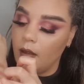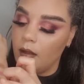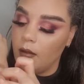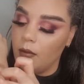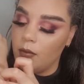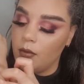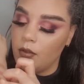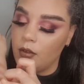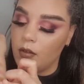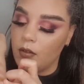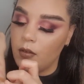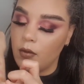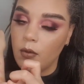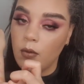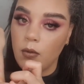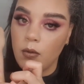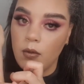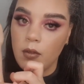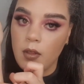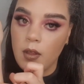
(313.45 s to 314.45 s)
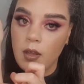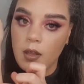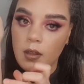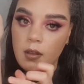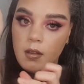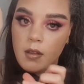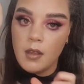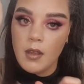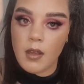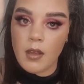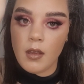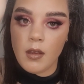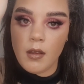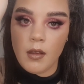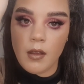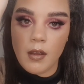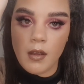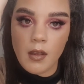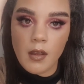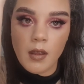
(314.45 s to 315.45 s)
Which is all that there.
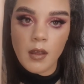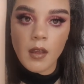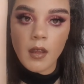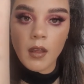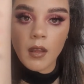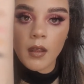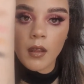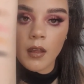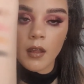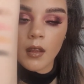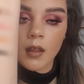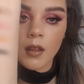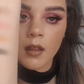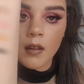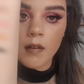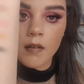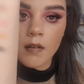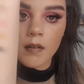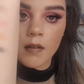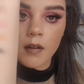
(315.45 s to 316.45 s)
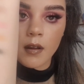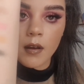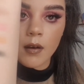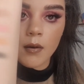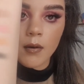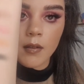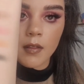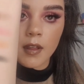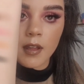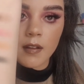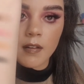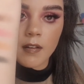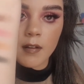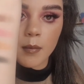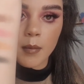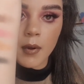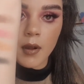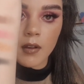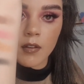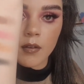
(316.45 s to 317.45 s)
So that's the
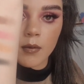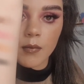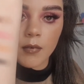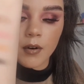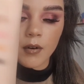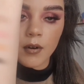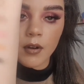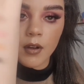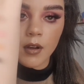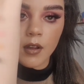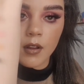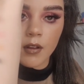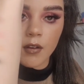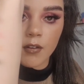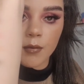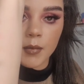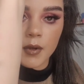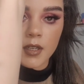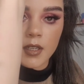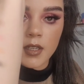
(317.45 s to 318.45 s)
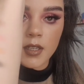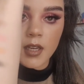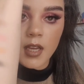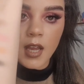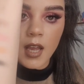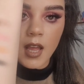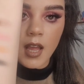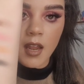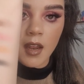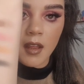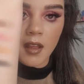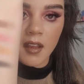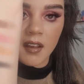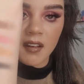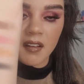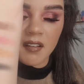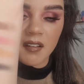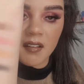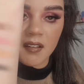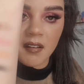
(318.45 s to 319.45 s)
bottom row. Look at those
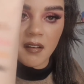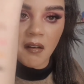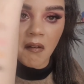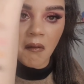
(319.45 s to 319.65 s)
metallics.